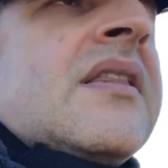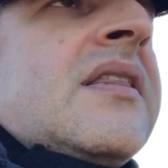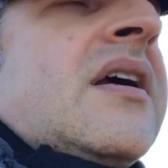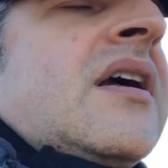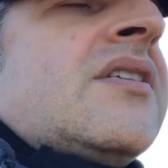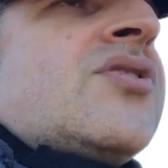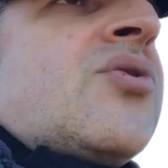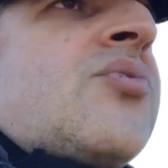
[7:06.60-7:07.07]

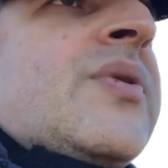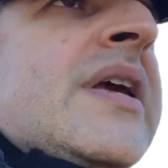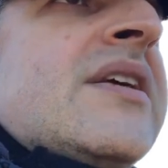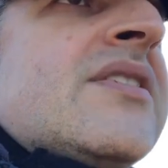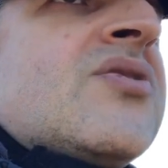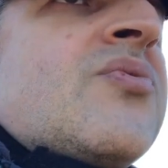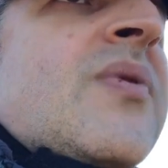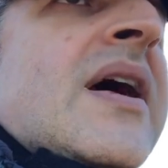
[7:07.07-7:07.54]
There is a
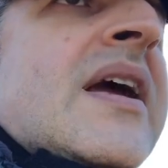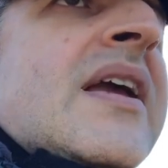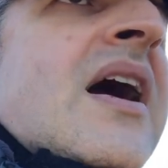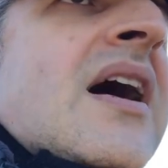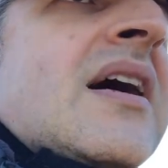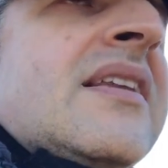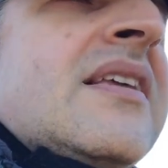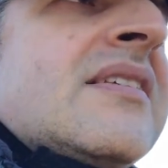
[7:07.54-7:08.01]
reason why
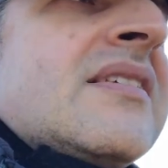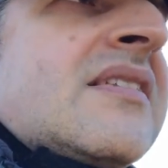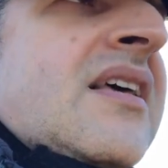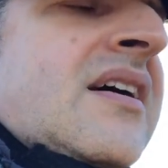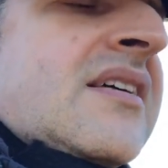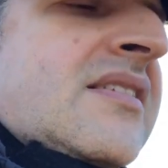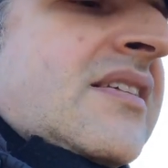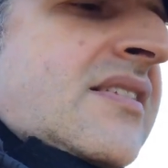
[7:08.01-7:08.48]
God is,
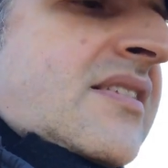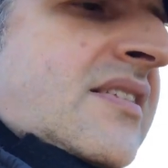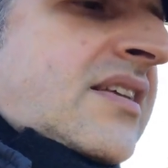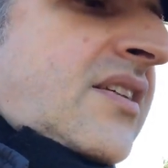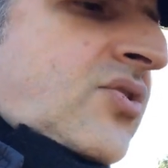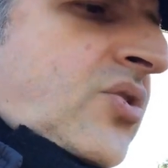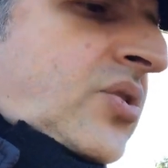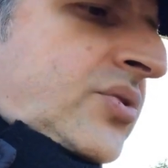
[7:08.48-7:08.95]
does these
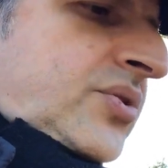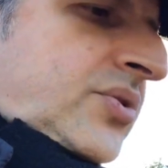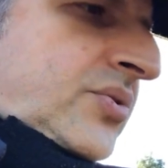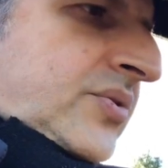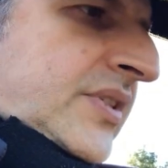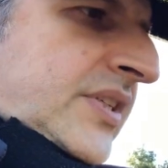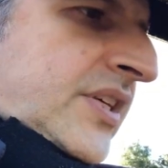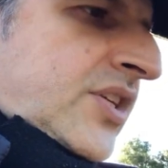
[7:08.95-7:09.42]
things
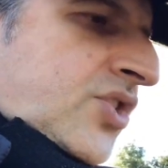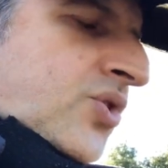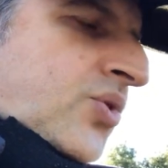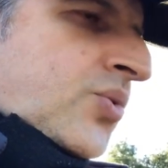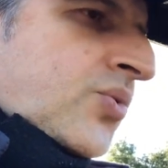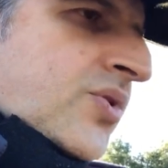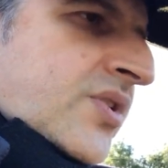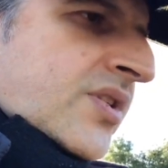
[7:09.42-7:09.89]
also. He's
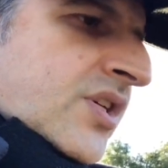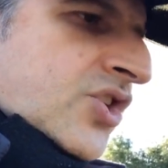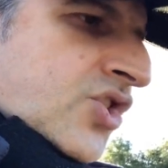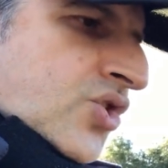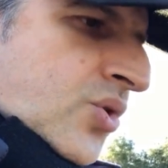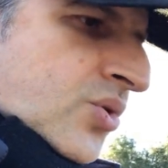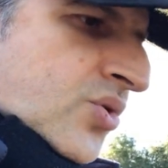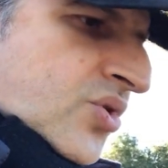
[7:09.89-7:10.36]
using the
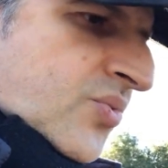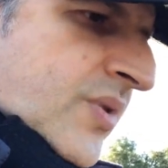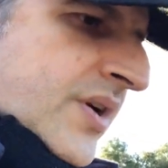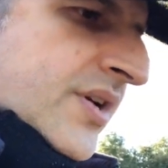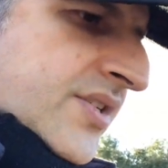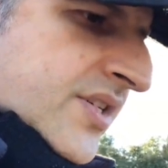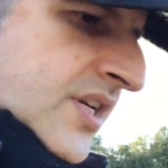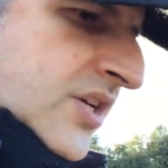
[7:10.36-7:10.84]
chosen
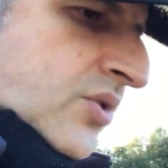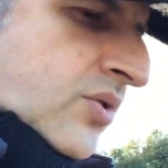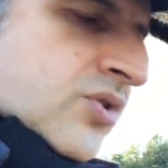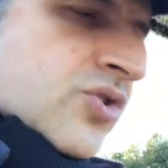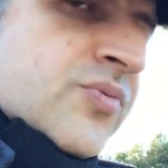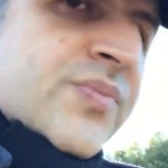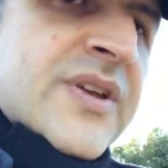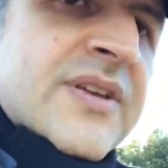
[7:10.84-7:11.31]
ones in
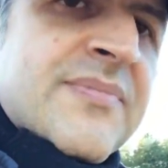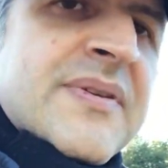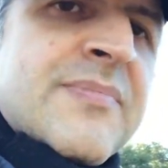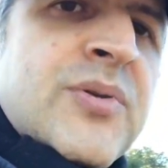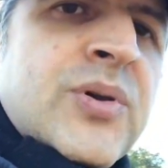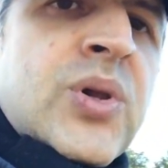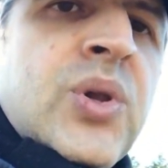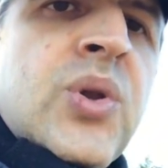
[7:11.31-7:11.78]
order to bring
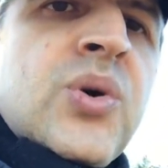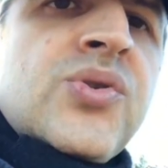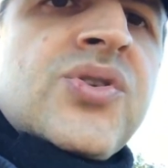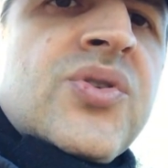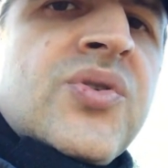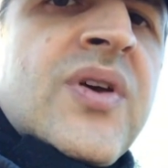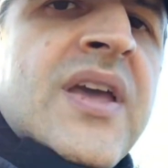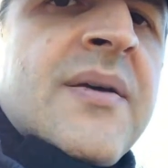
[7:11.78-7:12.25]
people
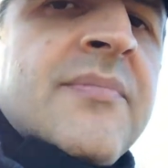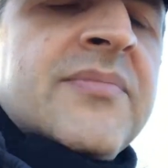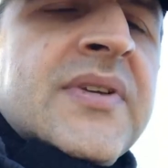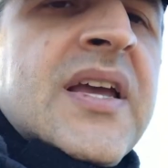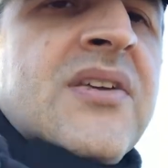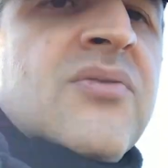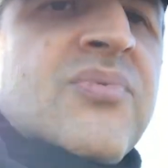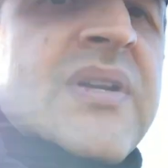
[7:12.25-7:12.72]
closer to
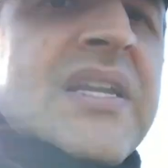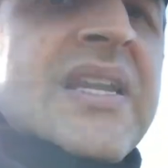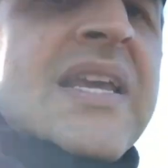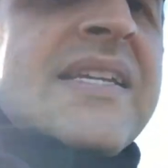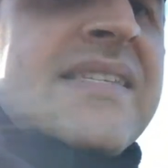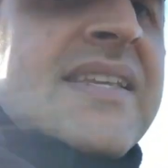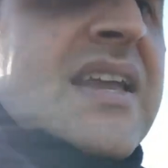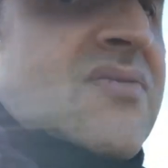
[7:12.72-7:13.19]
him, and
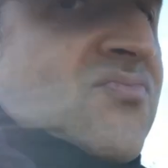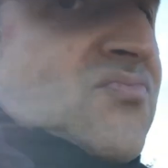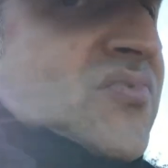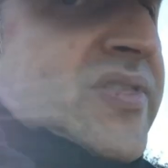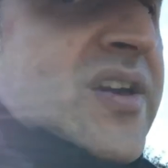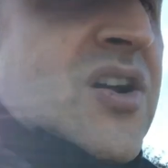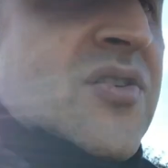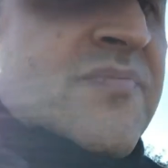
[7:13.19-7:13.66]
realize that
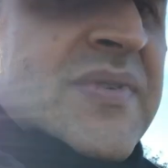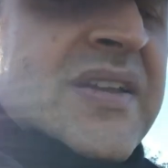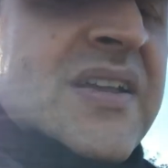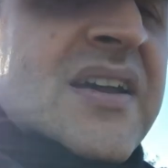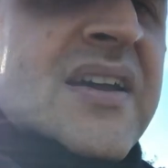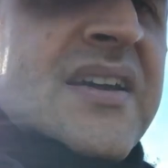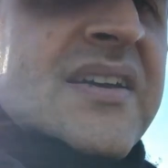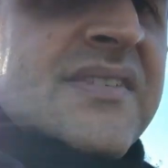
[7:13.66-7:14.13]
without
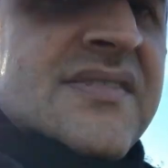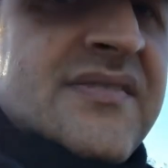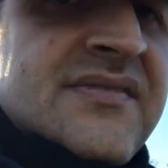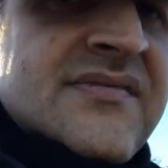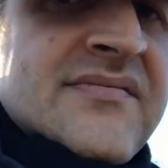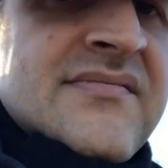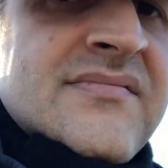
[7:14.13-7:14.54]
me, guys,